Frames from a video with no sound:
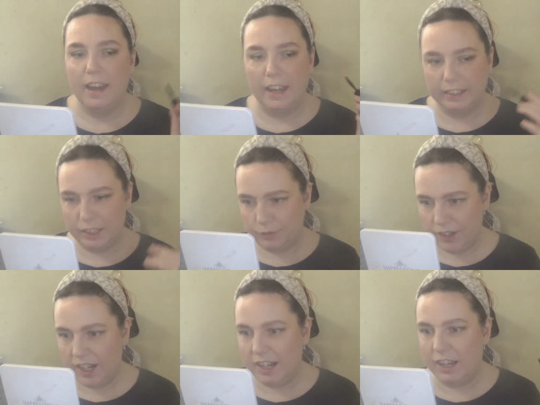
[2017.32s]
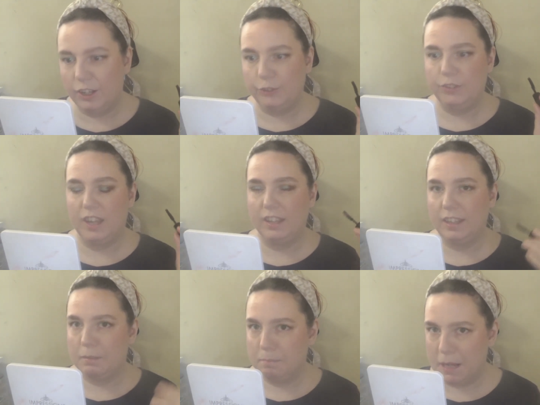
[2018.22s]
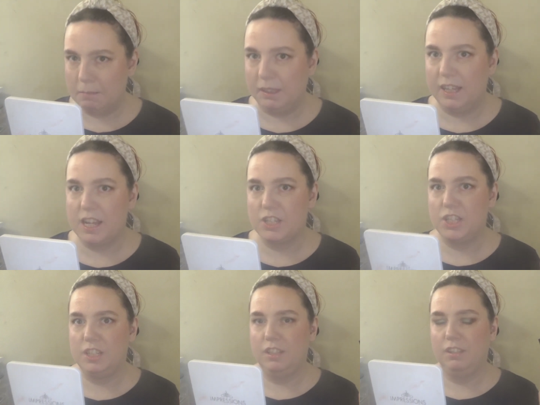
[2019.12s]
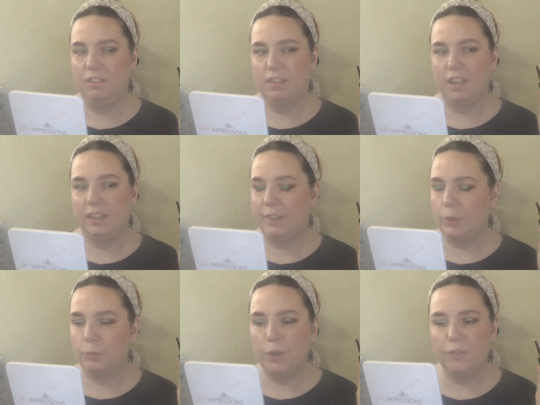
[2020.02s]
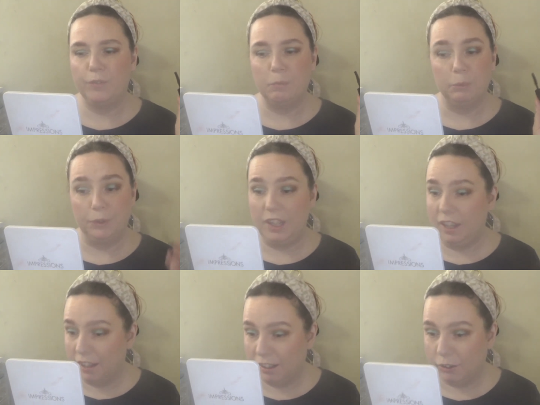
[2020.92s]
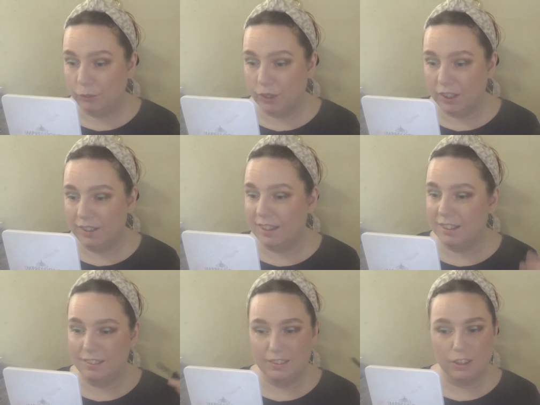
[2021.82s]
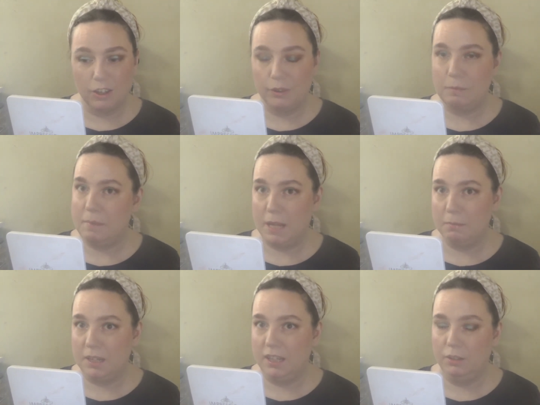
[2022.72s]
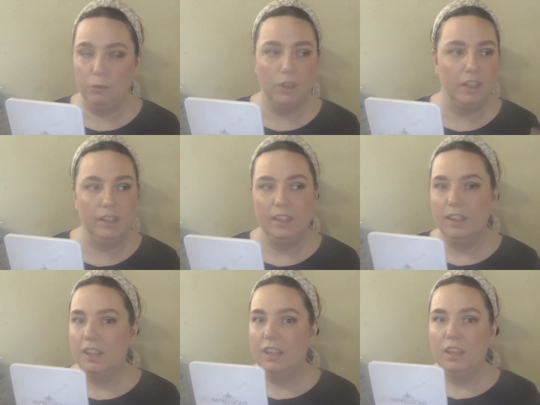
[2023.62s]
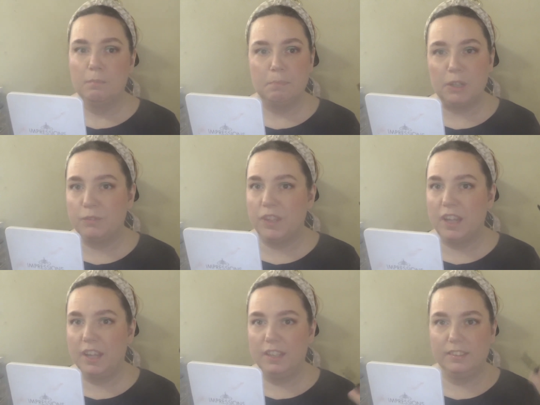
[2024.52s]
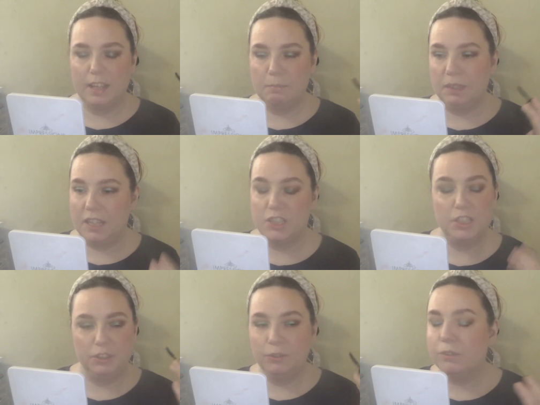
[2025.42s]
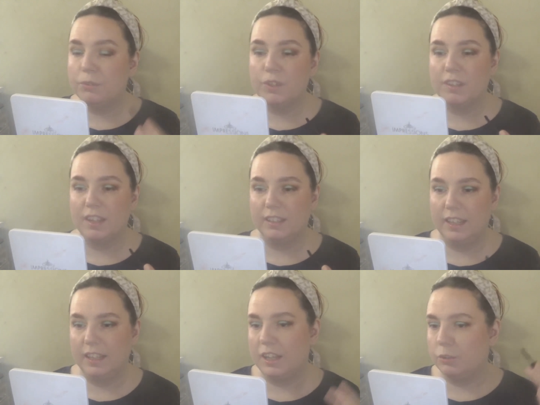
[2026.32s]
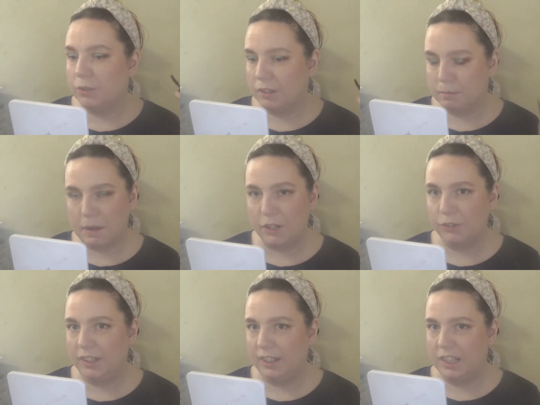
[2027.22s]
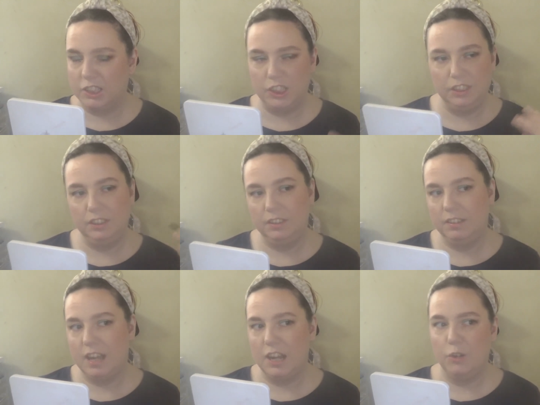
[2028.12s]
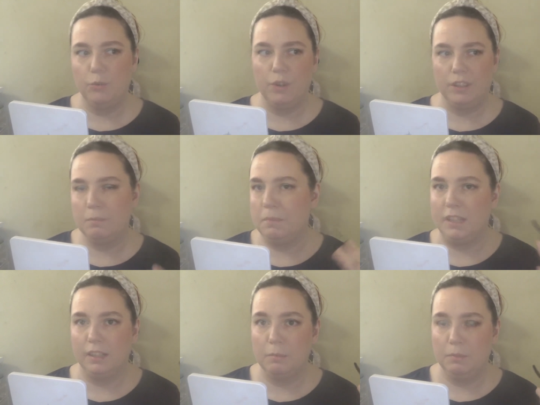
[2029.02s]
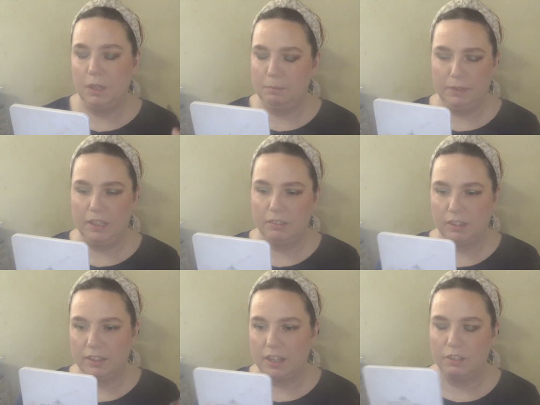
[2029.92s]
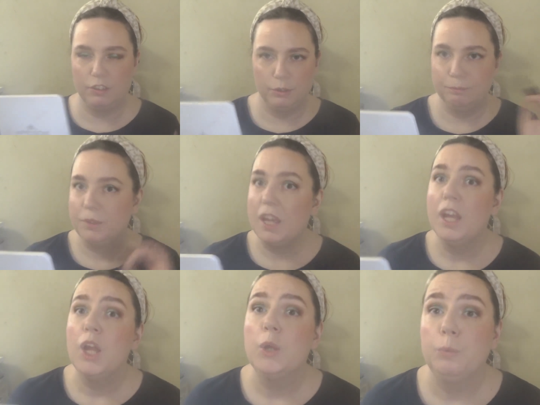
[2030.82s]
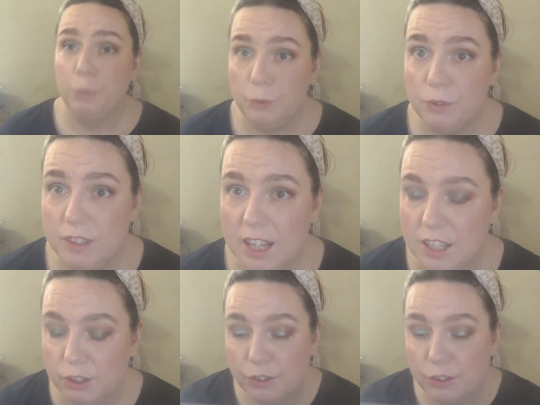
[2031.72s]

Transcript: I like Fan Out, I like Bambi Lashes, I like the one from L. one that's called the Bambi one, butterfly type lashes. Those are ones I like. I don't want spidery lashes, I don't want them to be clumped up, things like that. So we will see how this